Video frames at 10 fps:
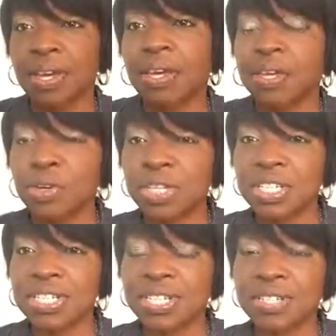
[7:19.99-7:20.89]
And your
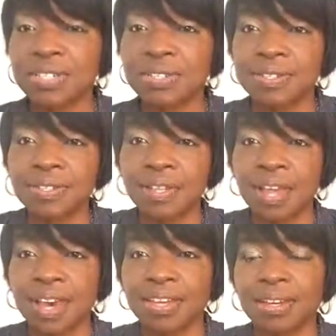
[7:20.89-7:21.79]
decisions should
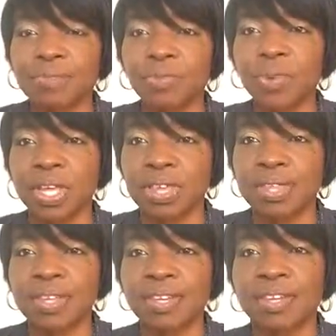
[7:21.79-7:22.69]
line up
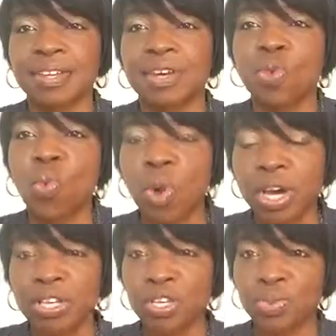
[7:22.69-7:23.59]
with
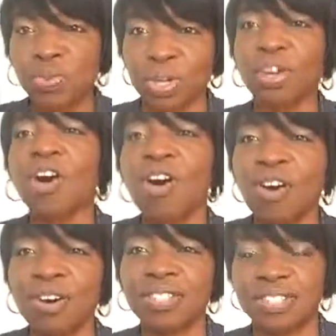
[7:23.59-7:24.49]
what you were
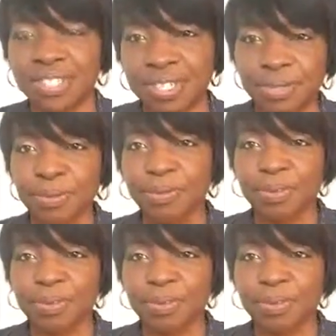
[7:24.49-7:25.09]
called to do.